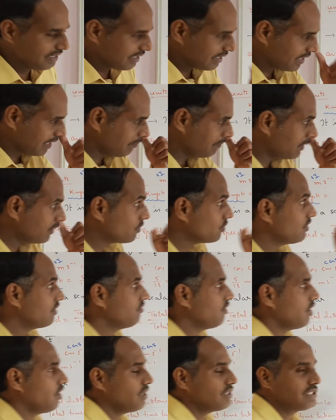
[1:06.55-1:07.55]
Coming to the
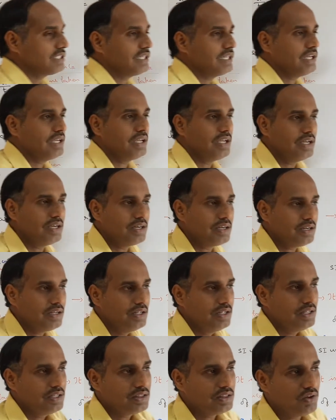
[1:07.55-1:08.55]
velocity here,
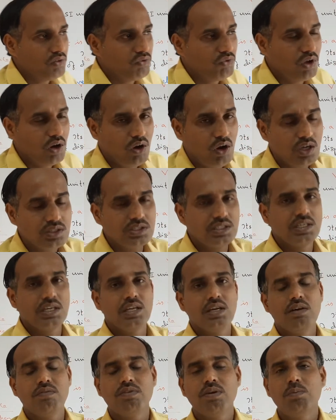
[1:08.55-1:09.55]
the
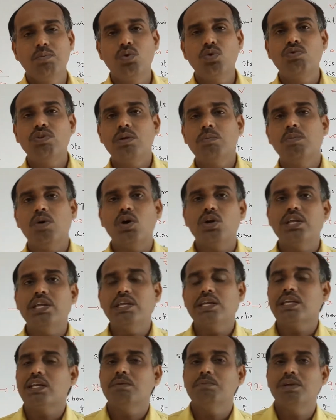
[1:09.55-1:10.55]
velocity of a moving body
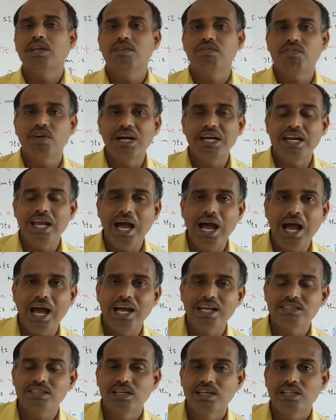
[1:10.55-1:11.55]
can be defined
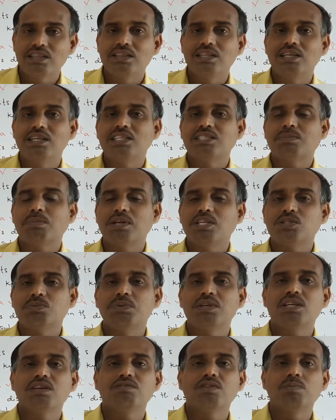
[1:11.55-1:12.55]
as the
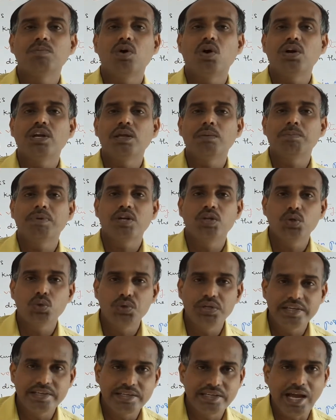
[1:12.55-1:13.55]
displacement of the body per
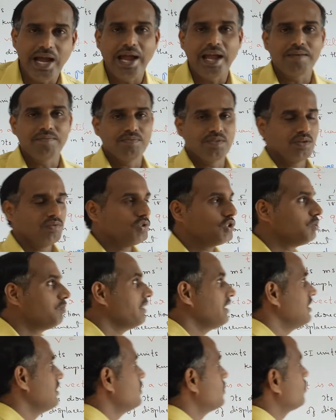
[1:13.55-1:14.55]
unit time, which
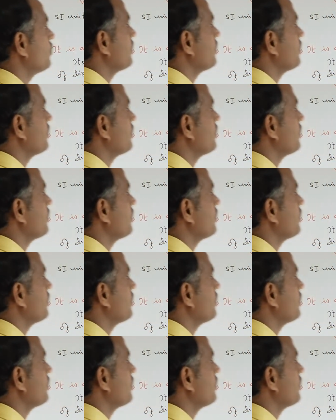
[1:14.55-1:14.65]
means